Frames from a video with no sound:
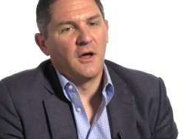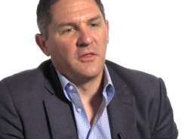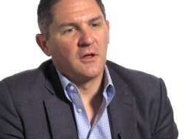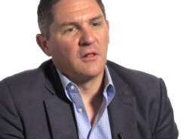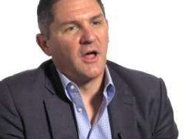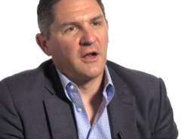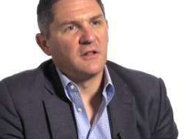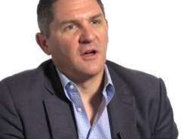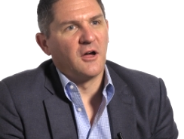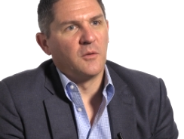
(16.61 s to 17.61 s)
I think a lot
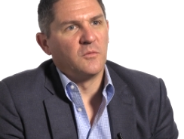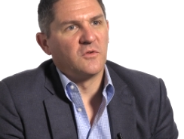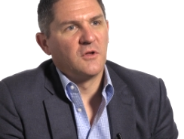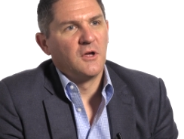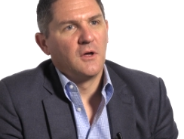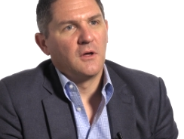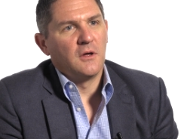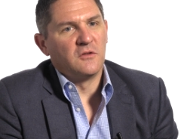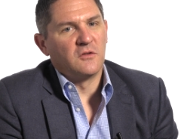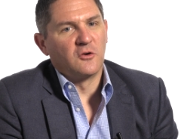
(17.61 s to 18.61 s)
of times
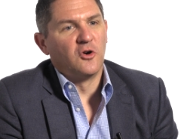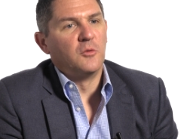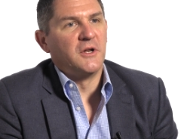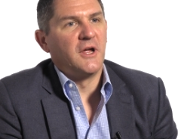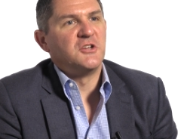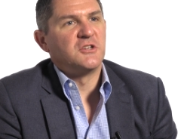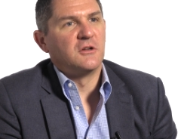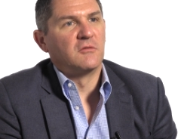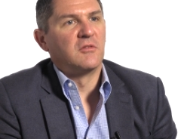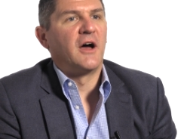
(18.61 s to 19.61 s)
it's the
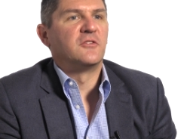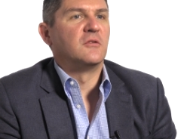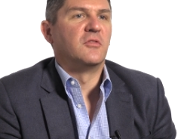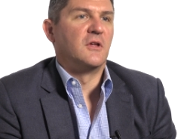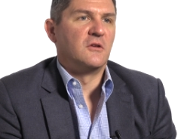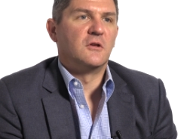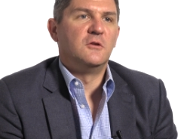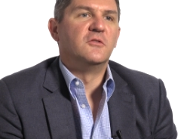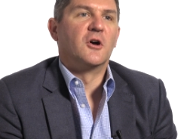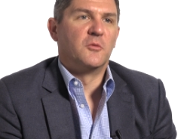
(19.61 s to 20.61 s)
culmination of lots of things that
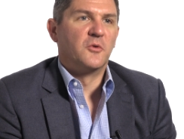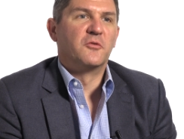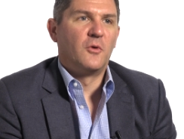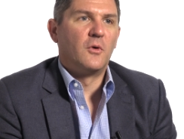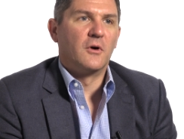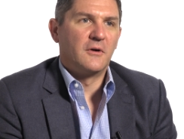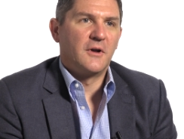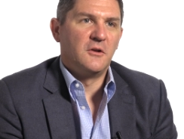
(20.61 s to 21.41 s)
you've done before